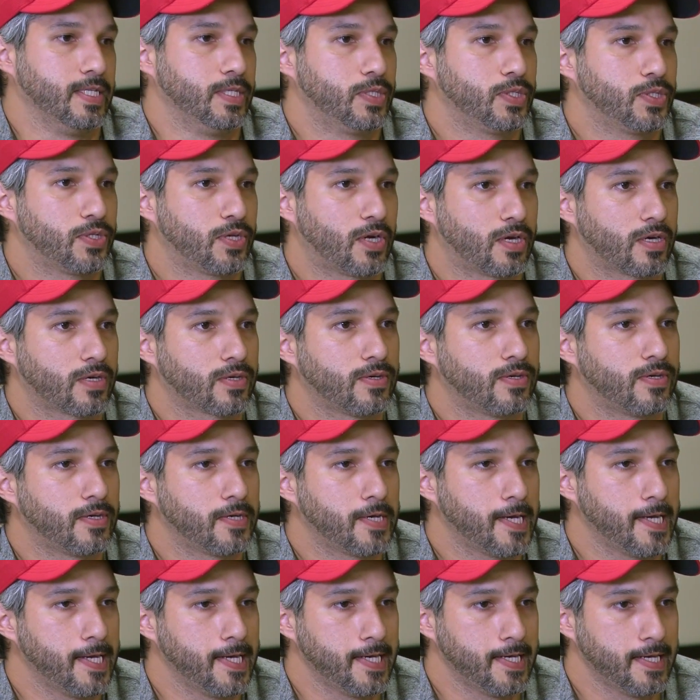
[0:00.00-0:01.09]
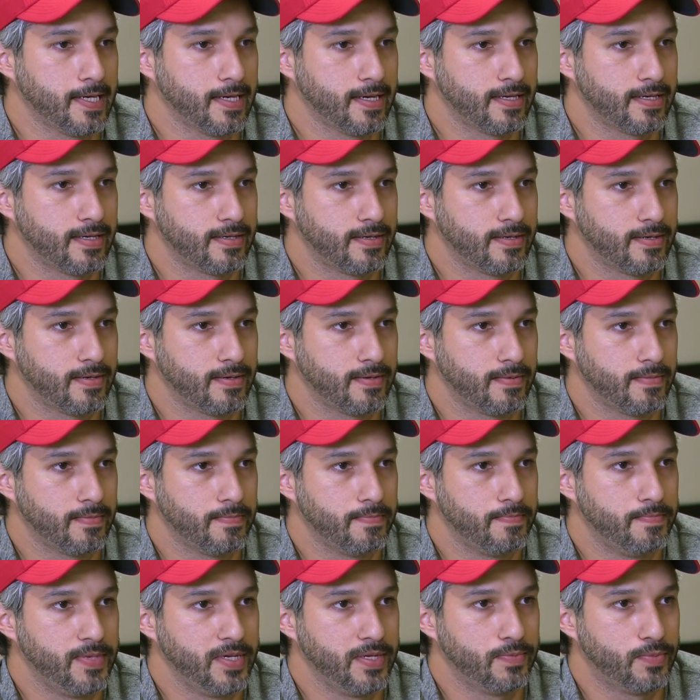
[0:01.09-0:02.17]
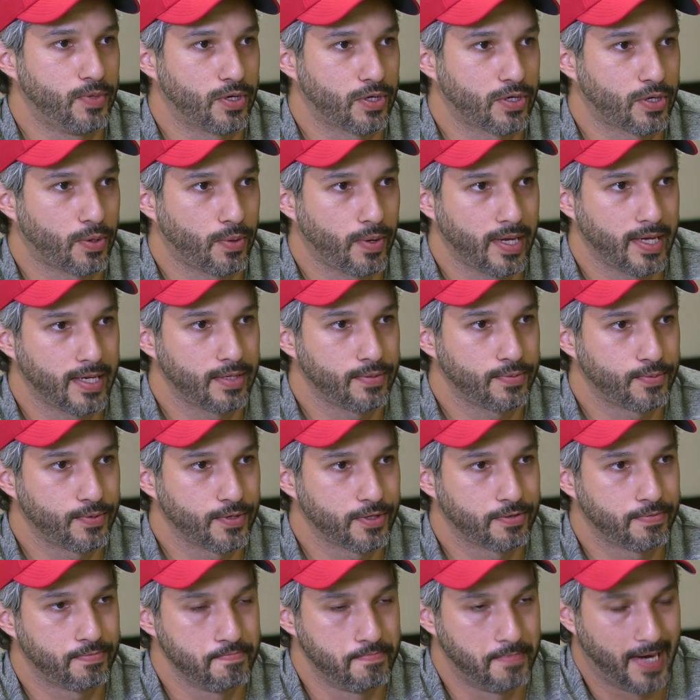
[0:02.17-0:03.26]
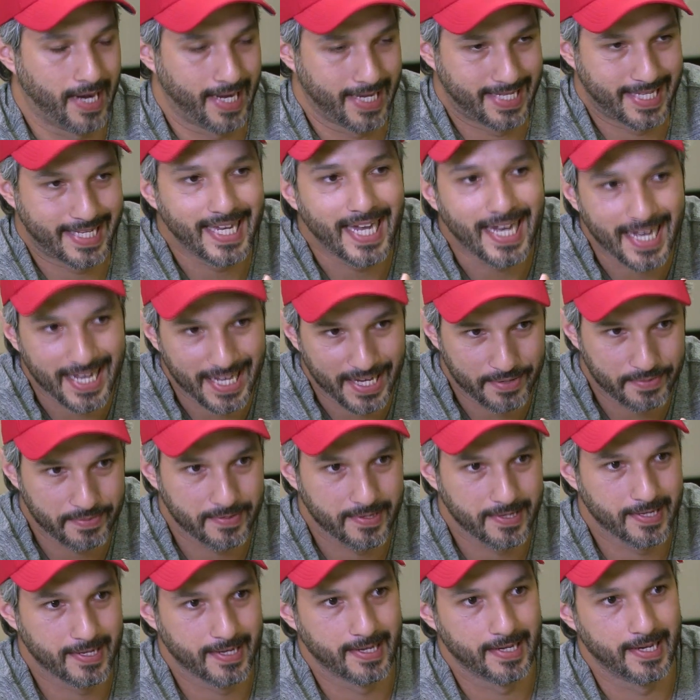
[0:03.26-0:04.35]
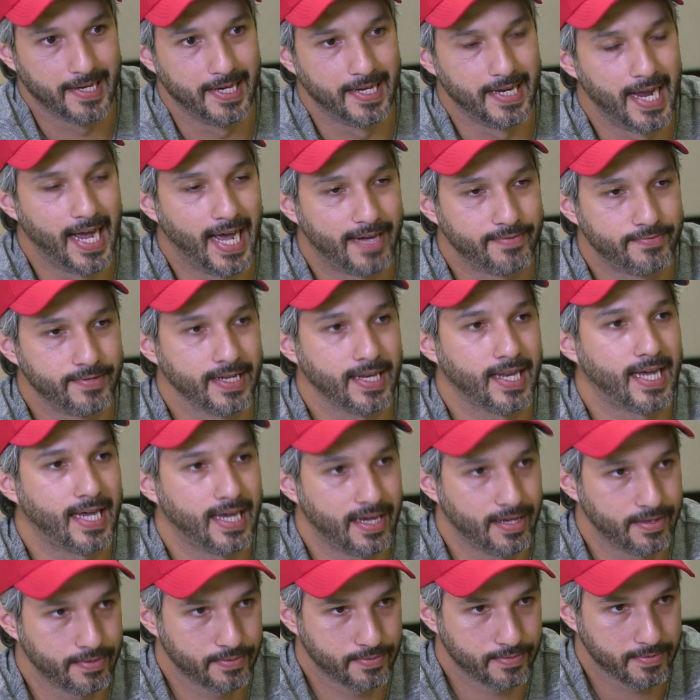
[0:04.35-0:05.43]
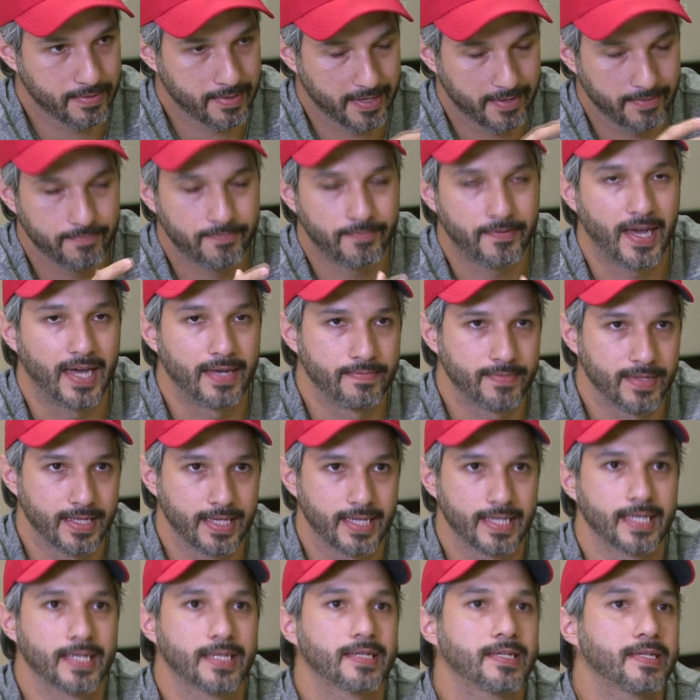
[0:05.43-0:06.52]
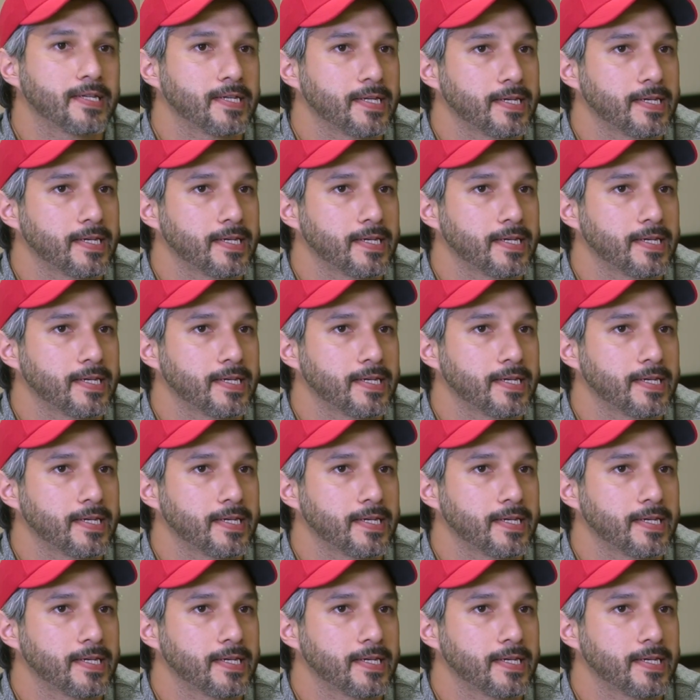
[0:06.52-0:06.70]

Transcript: encircle and be more creative with my time and have a life and family.